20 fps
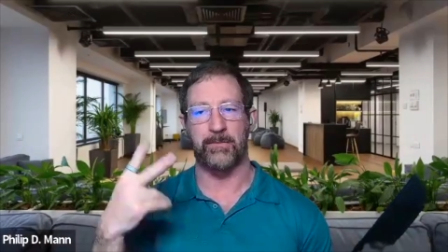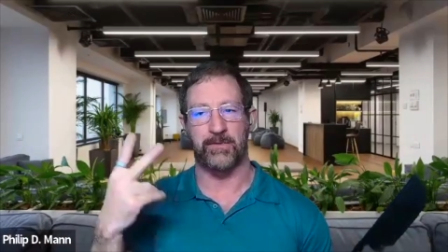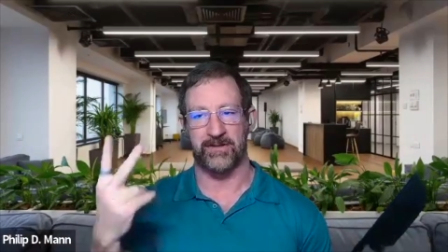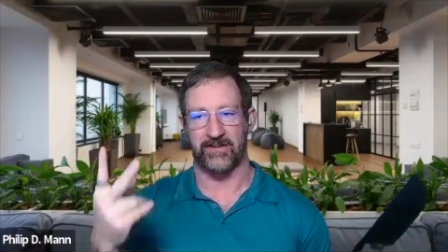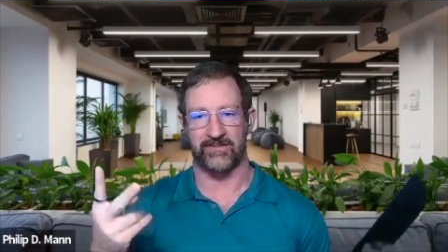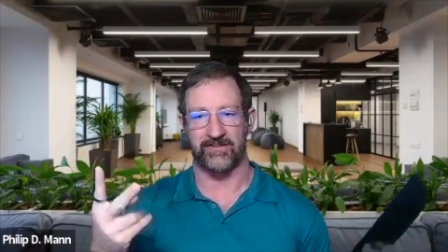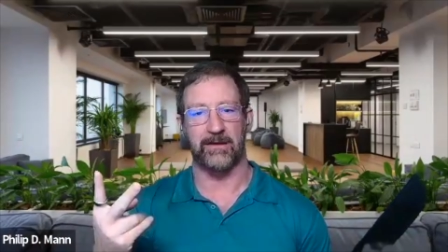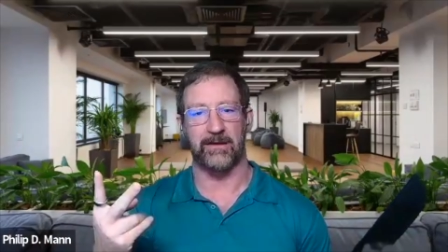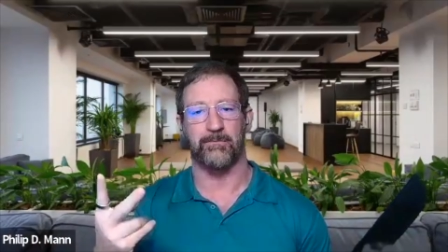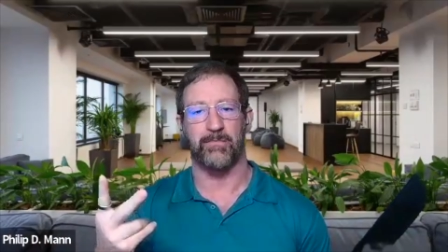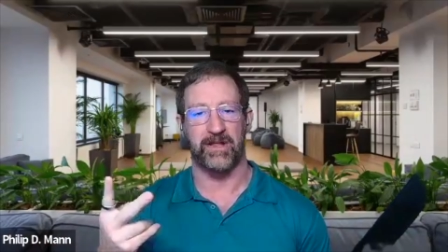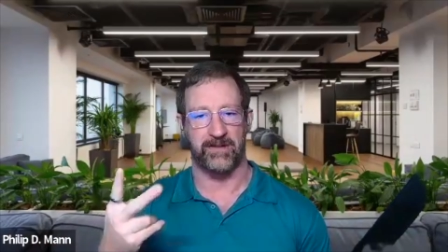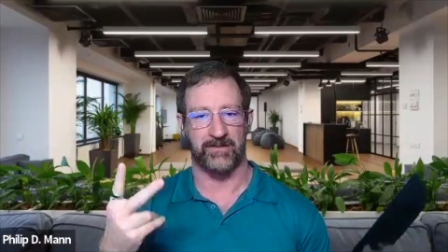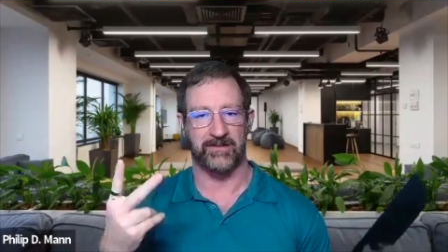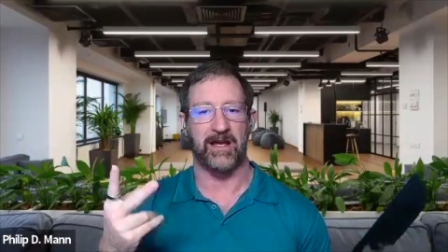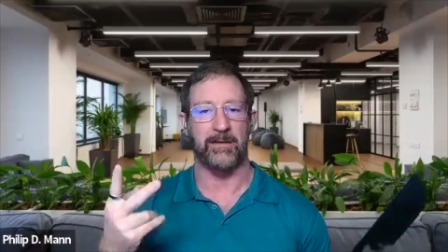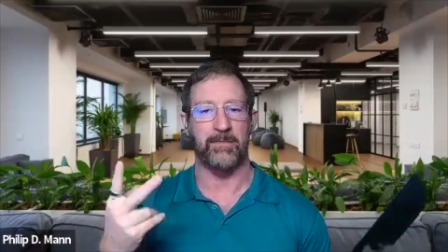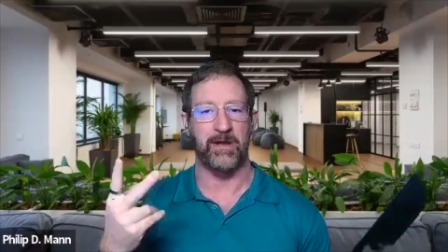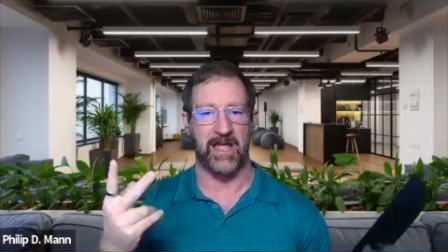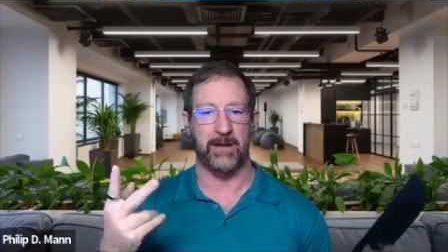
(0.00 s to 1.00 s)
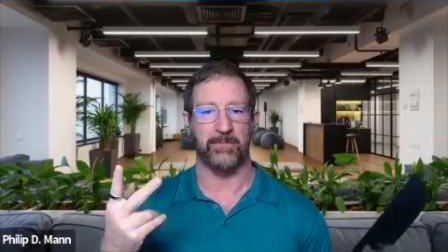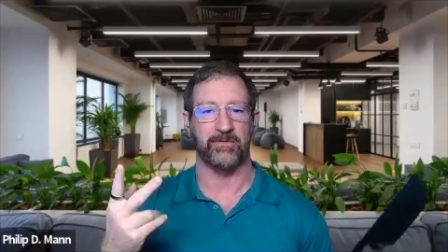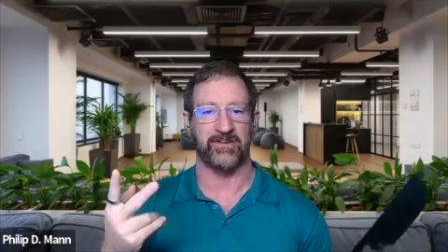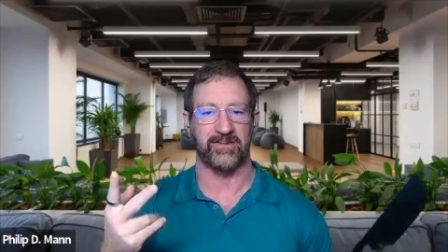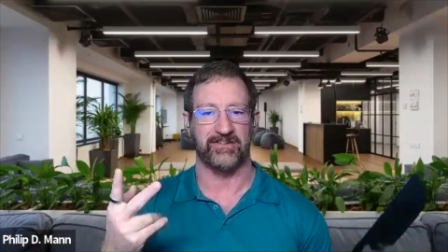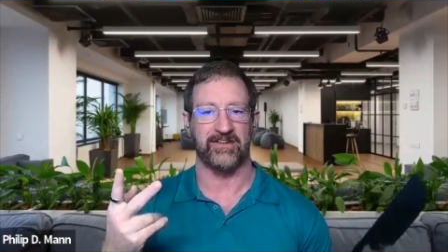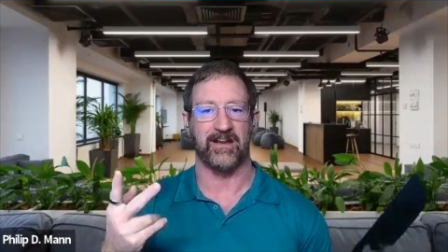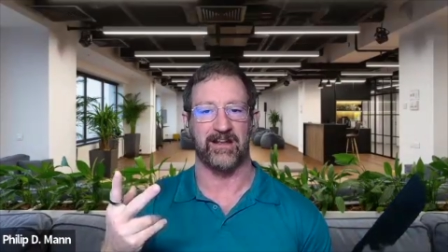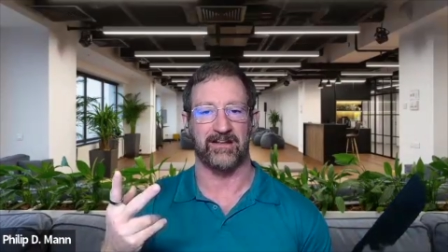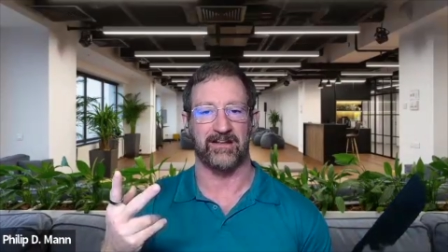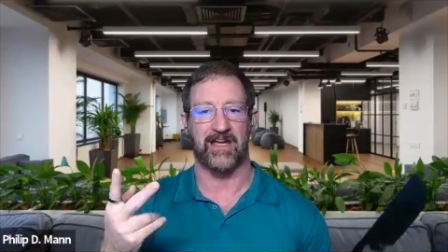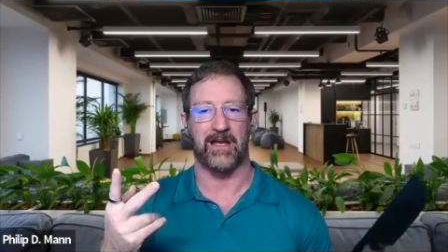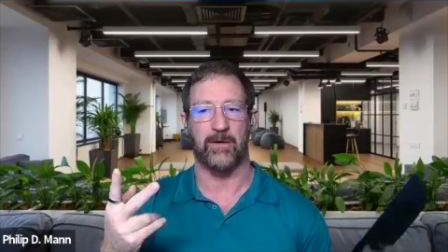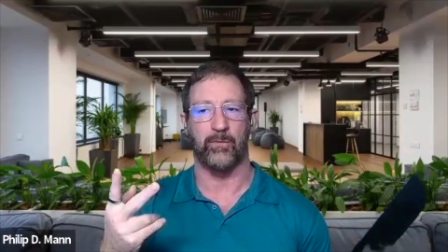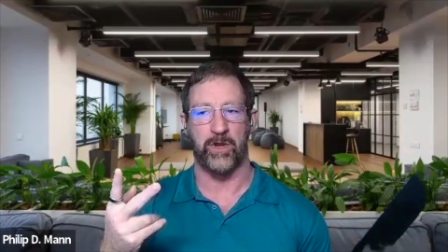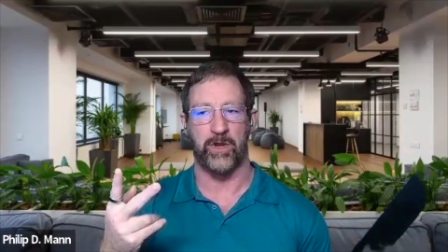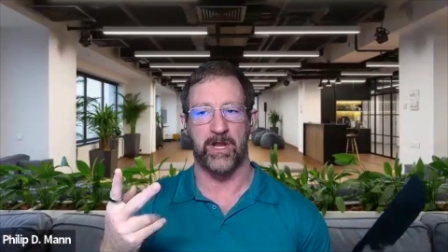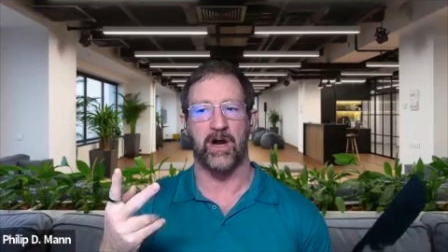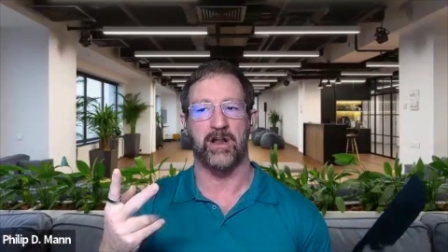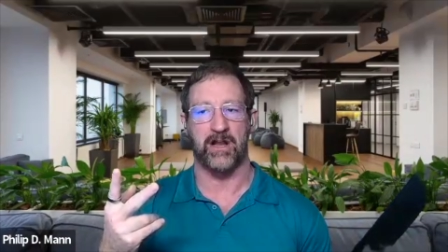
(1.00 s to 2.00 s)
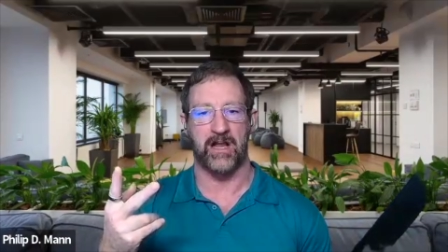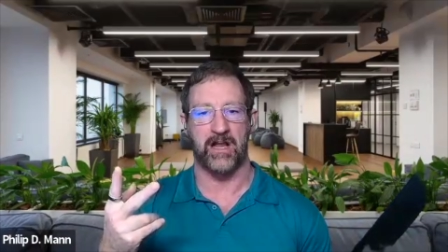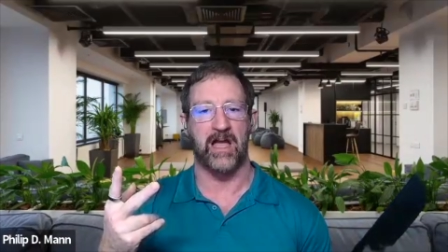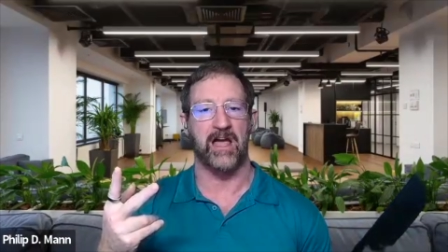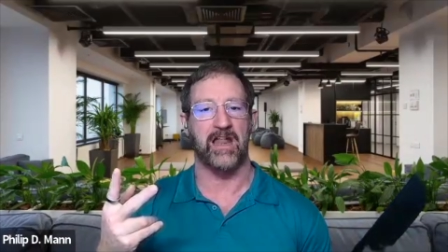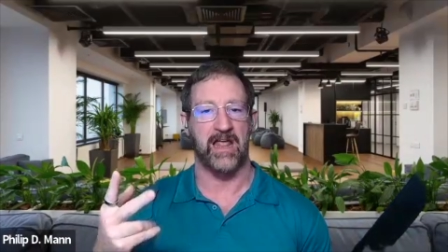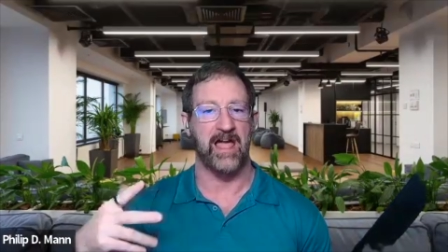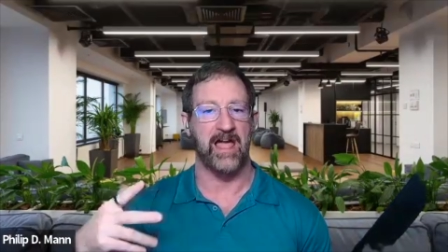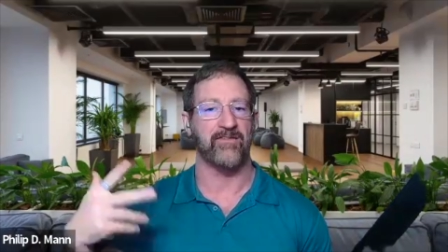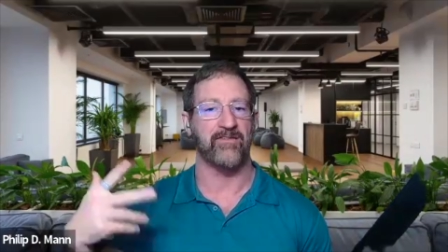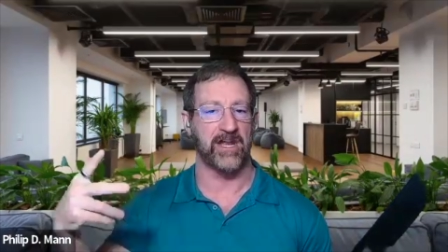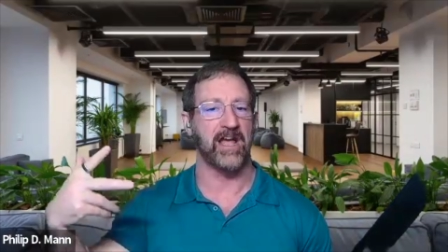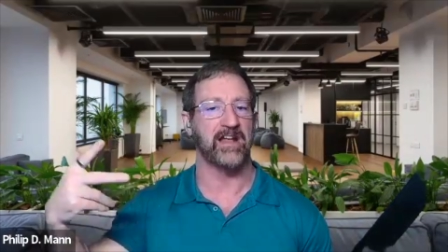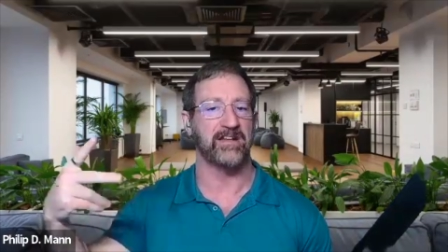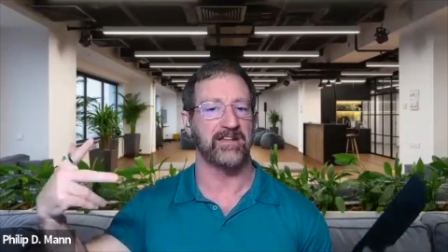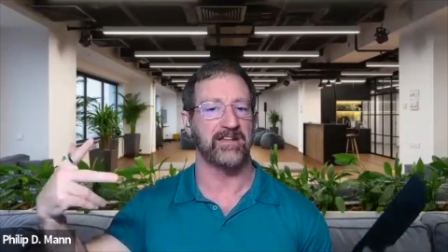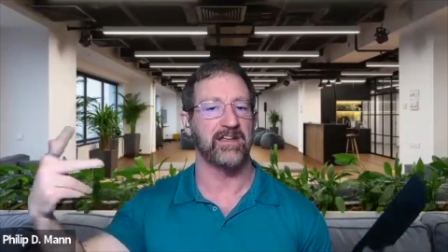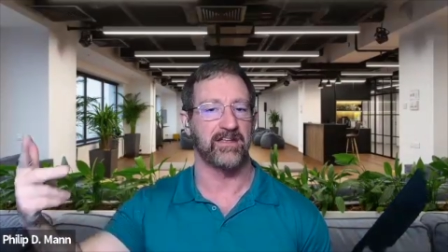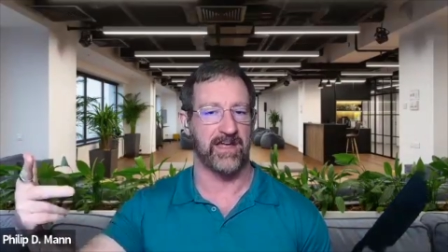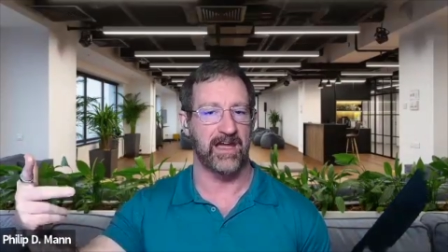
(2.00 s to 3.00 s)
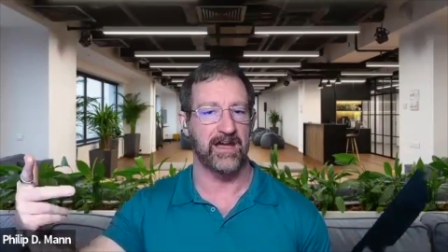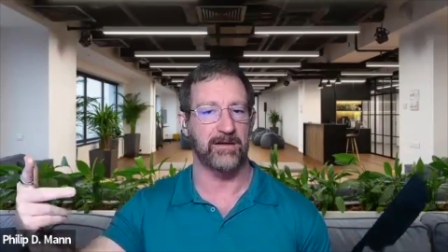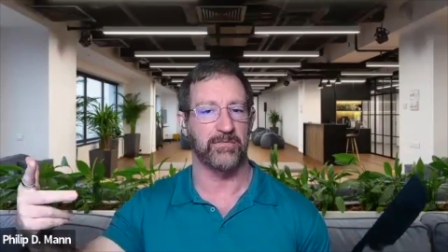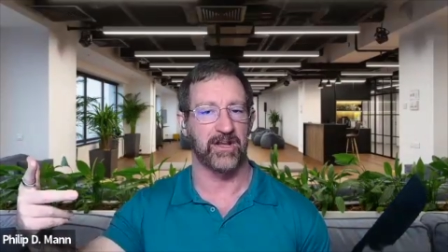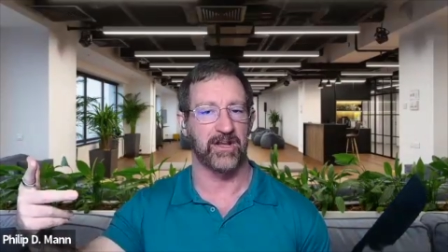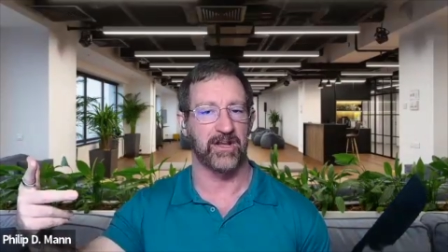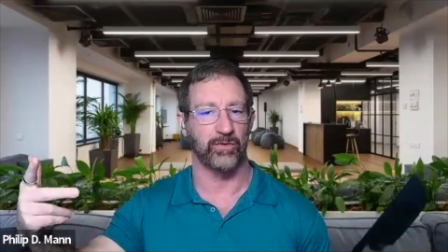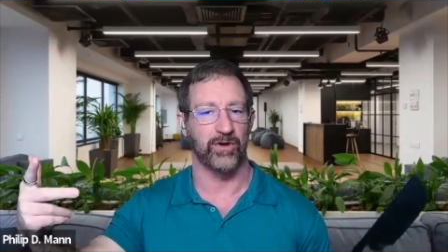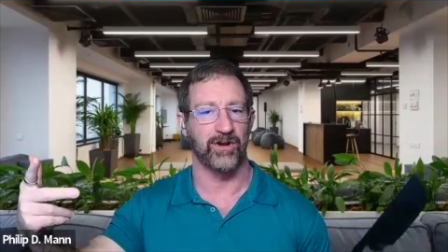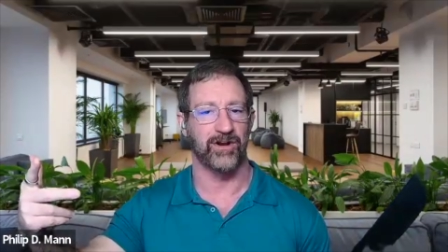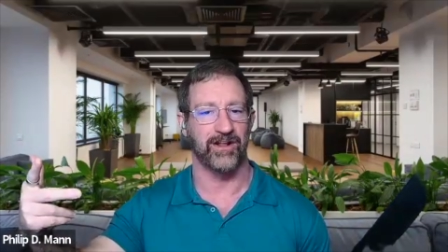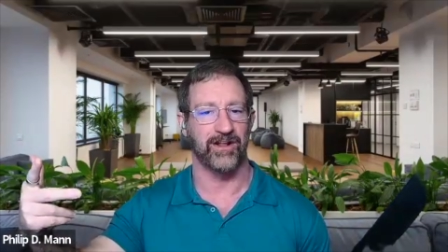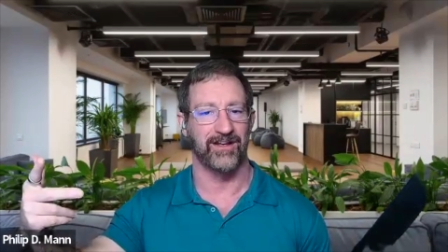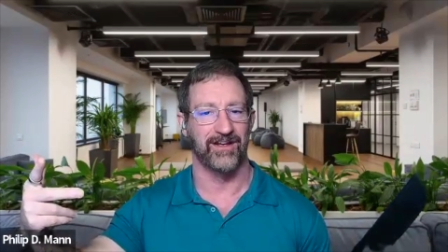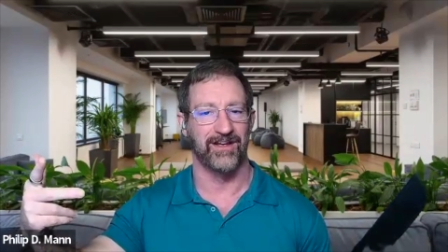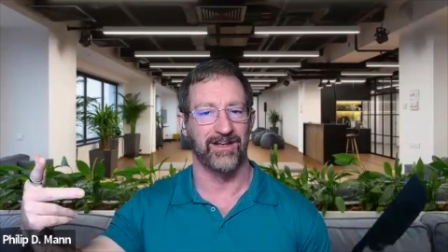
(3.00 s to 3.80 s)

and by the time it happens a second time, we ought to kind of have an idea of that because we're gonna